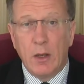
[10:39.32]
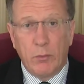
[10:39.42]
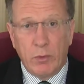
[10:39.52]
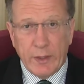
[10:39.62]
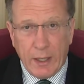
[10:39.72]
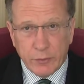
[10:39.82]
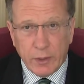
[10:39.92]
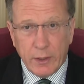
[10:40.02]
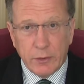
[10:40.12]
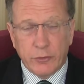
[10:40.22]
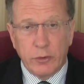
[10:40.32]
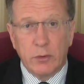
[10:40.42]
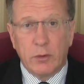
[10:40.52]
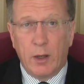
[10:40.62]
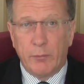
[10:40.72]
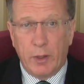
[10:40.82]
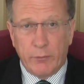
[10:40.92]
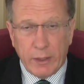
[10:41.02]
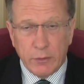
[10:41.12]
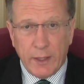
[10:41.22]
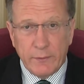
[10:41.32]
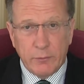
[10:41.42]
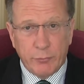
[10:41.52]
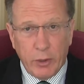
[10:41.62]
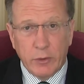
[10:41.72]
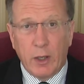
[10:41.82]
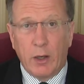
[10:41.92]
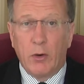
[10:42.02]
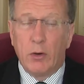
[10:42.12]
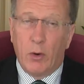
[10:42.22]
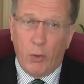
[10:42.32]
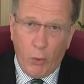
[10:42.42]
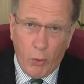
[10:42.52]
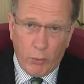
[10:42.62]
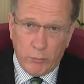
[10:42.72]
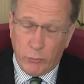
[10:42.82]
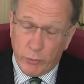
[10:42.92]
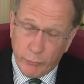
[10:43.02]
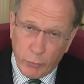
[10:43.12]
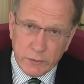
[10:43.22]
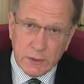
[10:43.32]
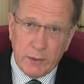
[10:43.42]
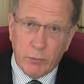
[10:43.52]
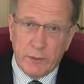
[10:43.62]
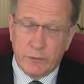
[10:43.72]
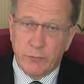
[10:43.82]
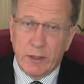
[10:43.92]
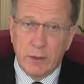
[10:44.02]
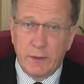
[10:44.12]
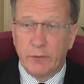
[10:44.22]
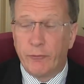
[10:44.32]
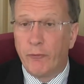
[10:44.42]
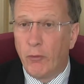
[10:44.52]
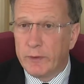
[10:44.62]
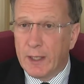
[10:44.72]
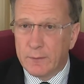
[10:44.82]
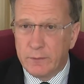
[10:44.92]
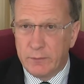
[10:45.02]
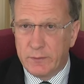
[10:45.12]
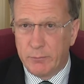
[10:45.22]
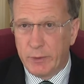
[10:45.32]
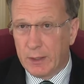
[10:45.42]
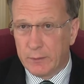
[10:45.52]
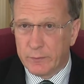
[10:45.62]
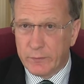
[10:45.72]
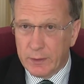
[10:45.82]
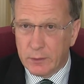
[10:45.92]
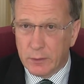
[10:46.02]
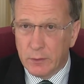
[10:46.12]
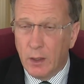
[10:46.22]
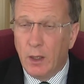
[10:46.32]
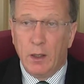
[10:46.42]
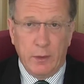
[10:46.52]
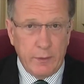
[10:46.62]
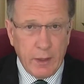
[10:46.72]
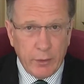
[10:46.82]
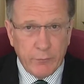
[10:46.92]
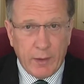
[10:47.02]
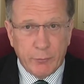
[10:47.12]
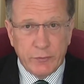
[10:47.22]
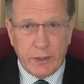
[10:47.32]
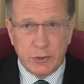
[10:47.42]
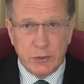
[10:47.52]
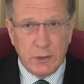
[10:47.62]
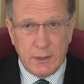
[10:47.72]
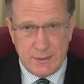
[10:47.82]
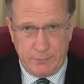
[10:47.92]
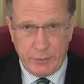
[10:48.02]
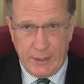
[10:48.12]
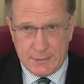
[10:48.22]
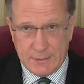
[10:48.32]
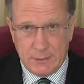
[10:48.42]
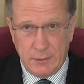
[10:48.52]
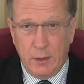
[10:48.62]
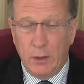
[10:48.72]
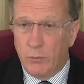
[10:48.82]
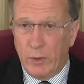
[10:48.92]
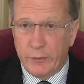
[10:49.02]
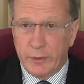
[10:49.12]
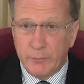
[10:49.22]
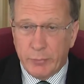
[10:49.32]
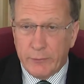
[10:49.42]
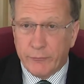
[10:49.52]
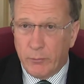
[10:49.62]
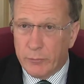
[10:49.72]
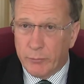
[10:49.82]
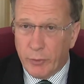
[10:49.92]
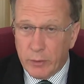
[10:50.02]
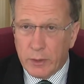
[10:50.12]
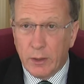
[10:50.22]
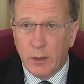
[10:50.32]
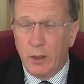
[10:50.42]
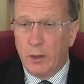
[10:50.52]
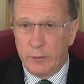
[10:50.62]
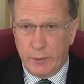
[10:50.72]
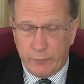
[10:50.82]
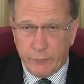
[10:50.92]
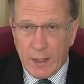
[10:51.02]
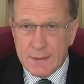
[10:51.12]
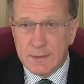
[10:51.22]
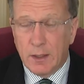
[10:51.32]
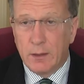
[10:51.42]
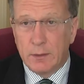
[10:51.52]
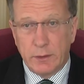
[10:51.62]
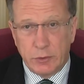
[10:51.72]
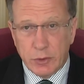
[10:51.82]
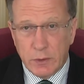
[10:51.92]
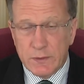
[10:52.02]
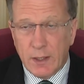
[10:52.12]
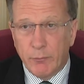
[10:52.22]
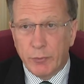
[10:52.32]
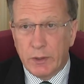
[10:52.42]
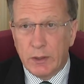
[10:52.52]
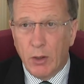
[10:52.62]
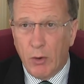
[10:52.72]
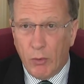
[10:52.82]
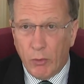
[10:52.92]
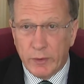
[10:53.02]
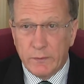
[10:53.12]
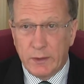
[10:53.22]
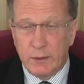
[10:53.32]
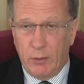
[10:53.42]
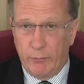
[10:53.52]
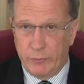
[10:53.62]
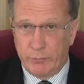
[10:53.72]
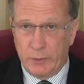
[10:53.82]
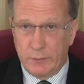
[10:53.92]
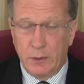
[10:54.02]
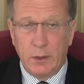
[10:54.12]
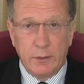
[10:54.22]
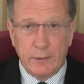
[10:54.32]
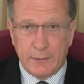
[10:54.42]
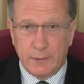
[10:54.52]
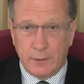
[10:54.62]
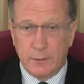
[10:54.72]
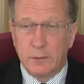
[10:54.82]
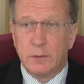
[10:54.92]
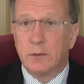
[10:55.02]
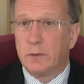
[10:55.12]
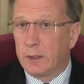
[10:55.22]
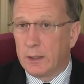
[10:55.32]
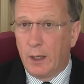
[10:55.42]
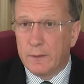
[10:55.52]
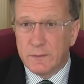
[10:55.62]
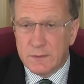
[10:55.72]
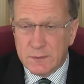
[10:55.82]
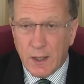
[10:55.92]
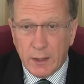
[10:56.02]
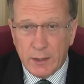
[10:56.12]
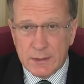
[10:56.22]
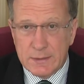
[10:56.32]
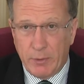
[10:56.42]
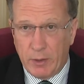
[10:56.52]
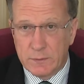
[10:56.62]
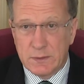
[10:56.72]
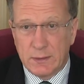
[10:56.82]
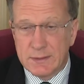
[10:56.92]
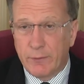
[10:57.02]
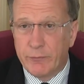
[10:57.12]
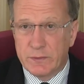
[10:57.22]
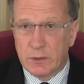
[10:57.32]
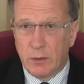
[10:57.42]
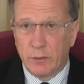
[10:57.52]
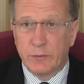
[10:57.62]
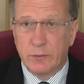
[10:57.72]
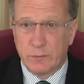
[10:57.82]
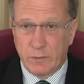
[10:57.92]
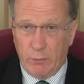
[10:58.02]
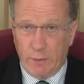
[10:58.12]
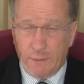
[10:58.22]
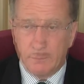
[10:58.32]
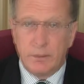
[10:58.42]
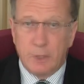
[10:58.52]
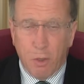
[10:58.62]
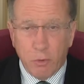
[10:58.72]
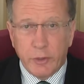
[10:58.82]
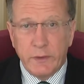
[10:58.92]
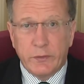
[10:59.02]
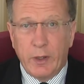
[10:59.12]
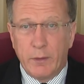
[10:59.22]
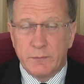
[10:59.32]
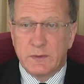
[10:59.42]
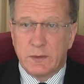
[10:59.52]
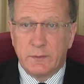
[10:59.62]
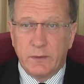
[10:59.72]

Without going through a regulated broker, or more importantly one that's regulated for the activity being undertaken, none of that protection is in place, whether it be from the broker, the advisor, the insurance company, or indeed the ombudsman. Nothing. The client is entirely exposed and suffers the loss solely. In concrete terms, the